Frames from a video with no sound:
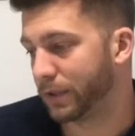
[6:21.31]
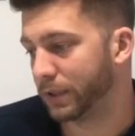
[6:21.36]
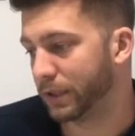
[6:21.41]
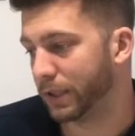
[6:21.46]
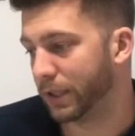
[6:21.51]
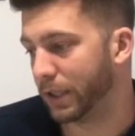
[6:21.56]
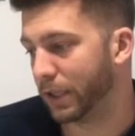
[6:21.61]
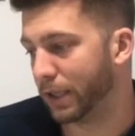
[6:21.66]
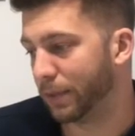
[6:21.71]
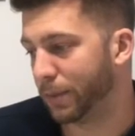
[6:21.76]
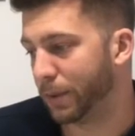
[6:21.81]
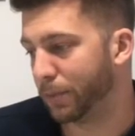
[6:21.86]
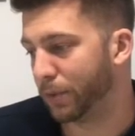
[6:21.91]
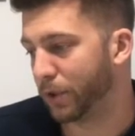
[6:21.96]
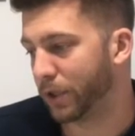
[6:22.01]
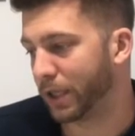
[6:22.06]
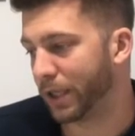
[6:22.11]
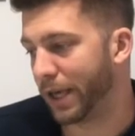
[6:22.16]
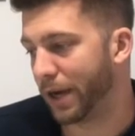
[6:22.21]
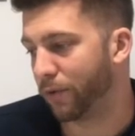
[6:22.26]
I'm
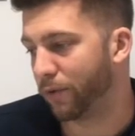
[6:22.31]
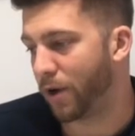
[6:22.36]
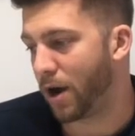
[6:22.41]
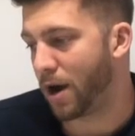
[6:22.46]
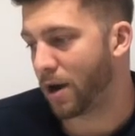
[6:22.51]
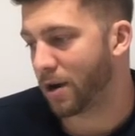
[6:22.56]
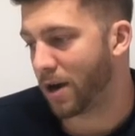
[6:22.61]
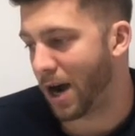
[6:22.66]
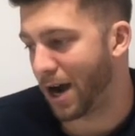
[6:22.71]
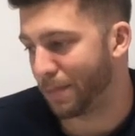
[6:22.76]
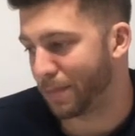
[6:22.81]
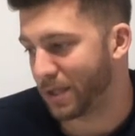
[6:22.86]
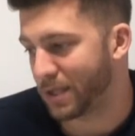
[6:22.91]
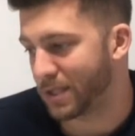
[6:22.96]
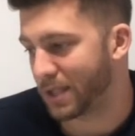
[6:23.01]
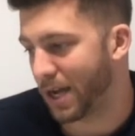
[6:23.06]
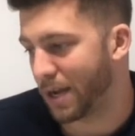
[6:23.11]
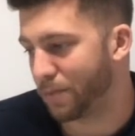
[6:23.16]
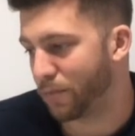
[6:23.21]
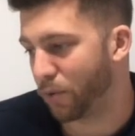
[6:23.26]
looking at raw copies
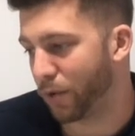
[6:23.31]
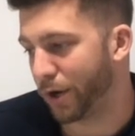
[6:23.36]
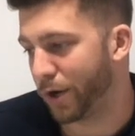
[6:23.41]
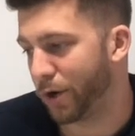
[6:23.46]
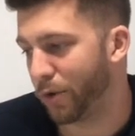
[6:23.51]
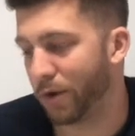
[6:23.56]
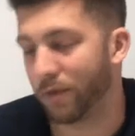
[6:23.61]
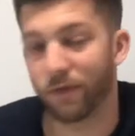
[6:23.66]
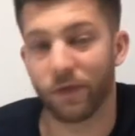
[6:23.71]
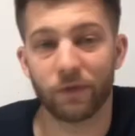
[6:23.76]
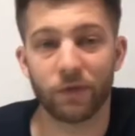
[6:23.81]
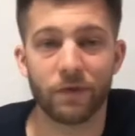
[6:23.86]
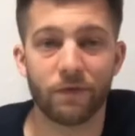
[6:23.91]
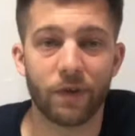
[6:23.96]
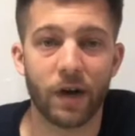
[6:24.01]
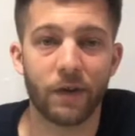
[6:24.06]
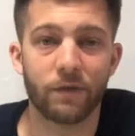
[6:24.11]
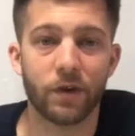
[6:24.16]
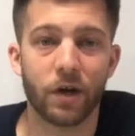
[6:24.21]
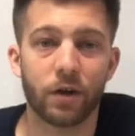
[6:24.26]
9.0 at
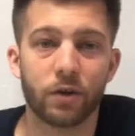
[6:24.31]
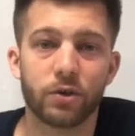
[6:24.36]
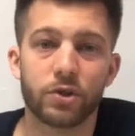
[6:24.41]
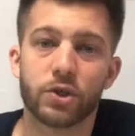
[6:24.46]
$55.